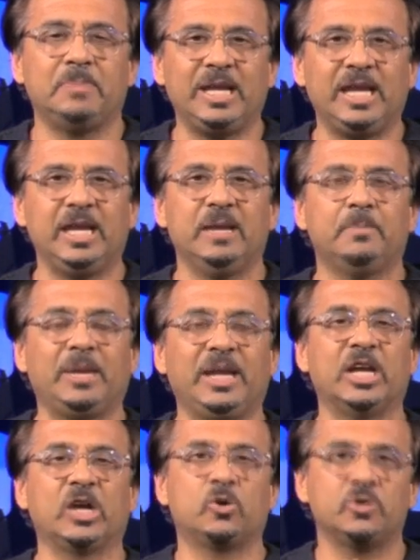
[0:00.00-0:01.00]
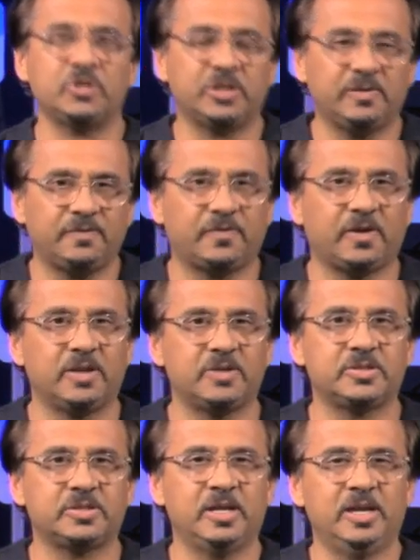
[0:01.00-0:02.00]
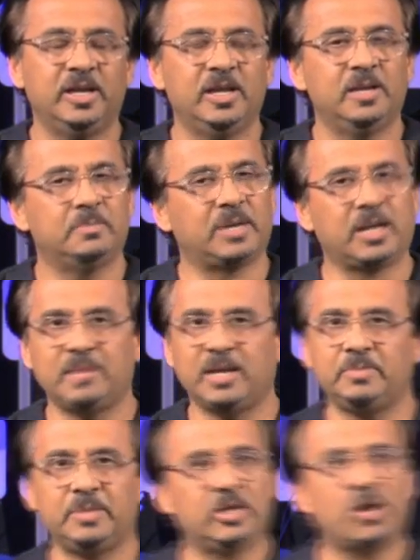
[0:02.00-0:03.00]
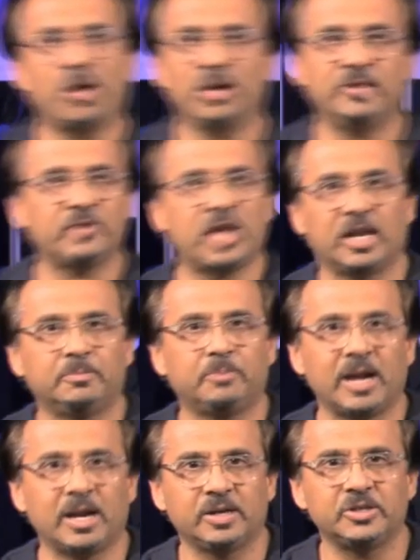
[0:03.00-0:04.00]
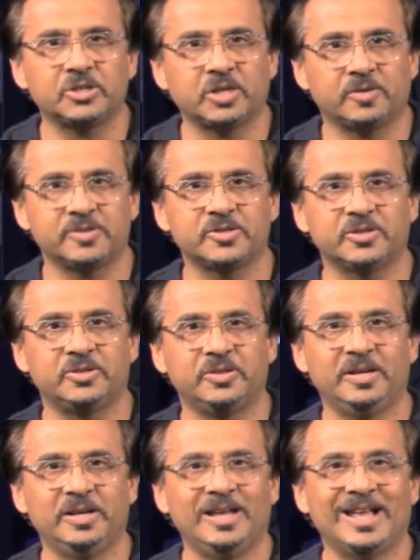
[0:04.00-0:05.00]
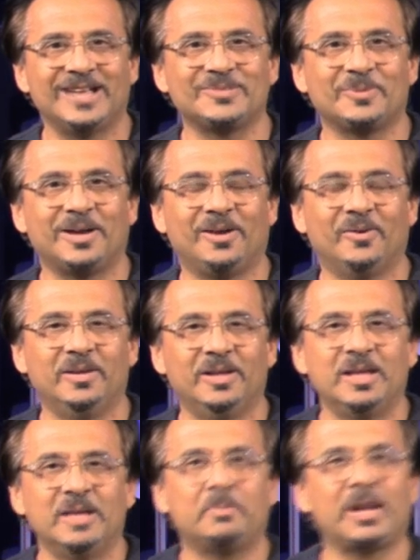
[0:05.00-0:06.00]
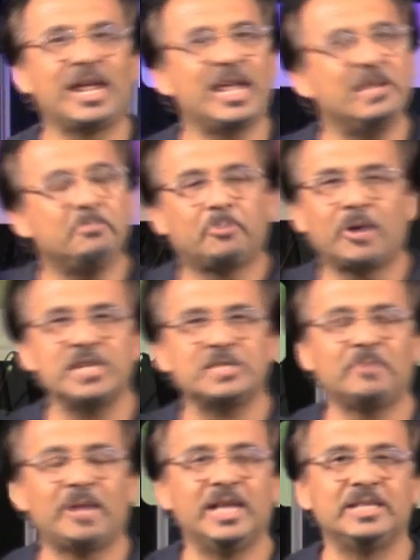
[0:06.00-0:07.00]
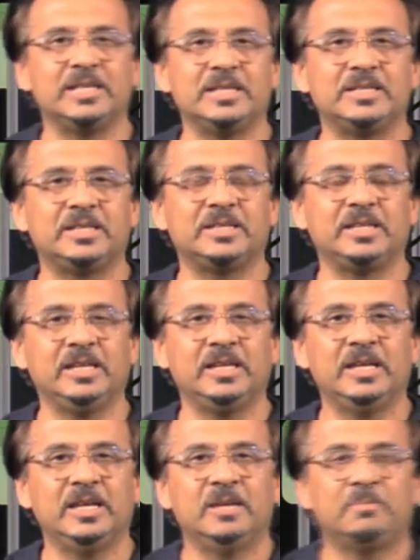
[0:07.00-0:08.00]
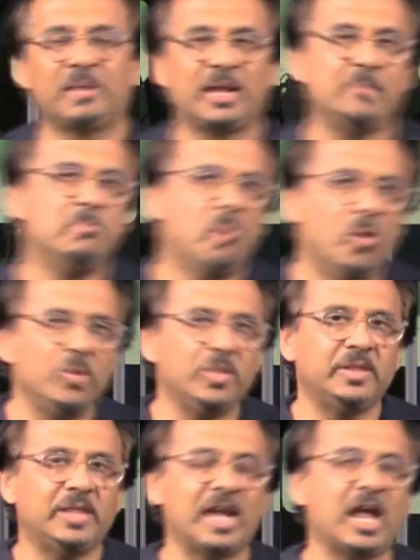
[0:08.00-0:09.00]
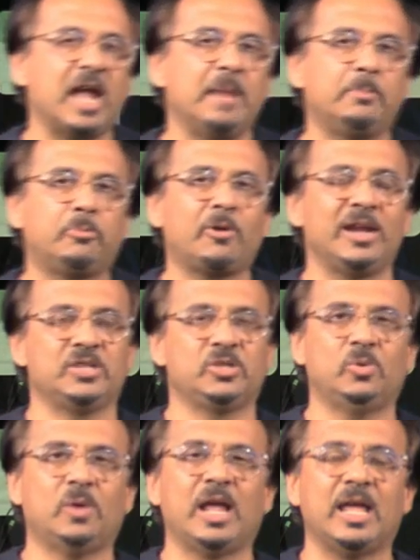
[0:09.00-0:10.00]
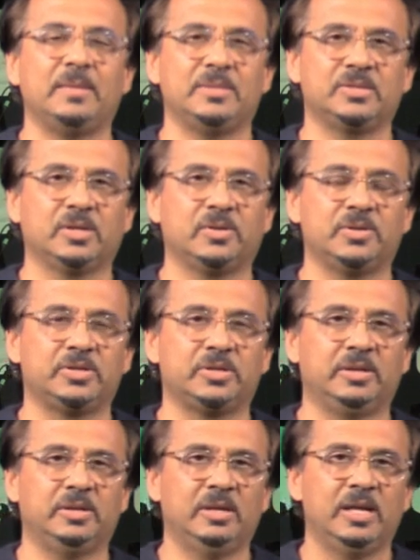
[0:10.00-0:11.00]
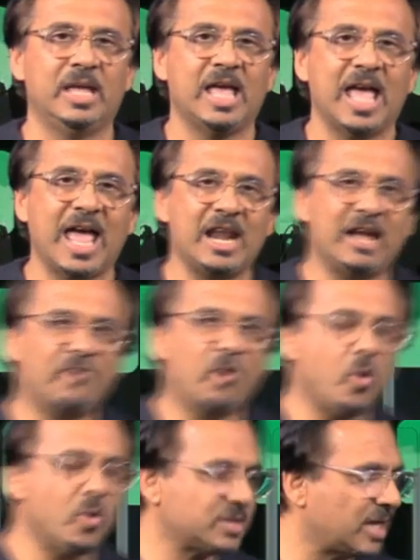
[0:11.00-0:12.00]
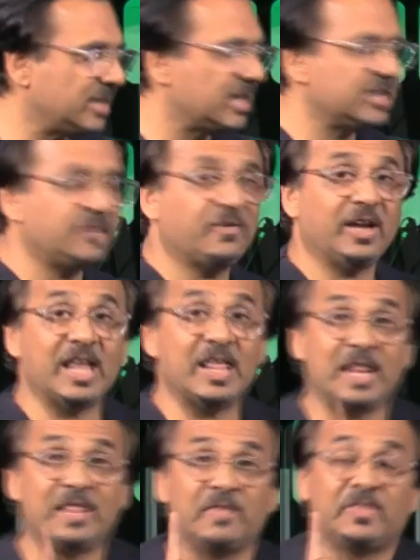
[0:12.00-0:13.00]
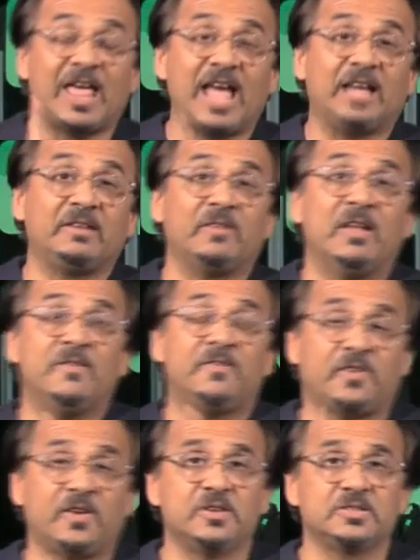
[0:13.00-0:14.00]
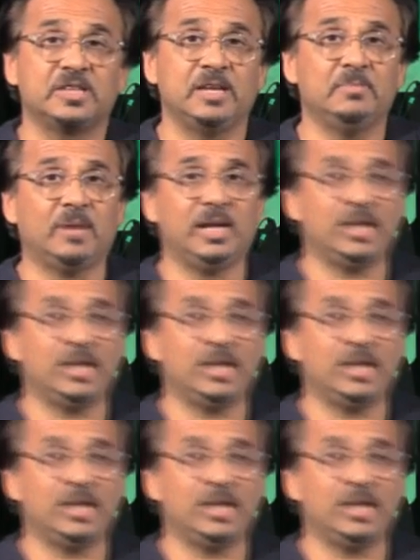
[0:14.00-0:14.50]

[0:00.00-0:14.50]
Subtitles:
me being a Christian first, but I may be an olive kind of brownish Christian as well. But I embrace my identity, but I'm more than that. I embrace who I am as a Christian. And I've always identified that first in my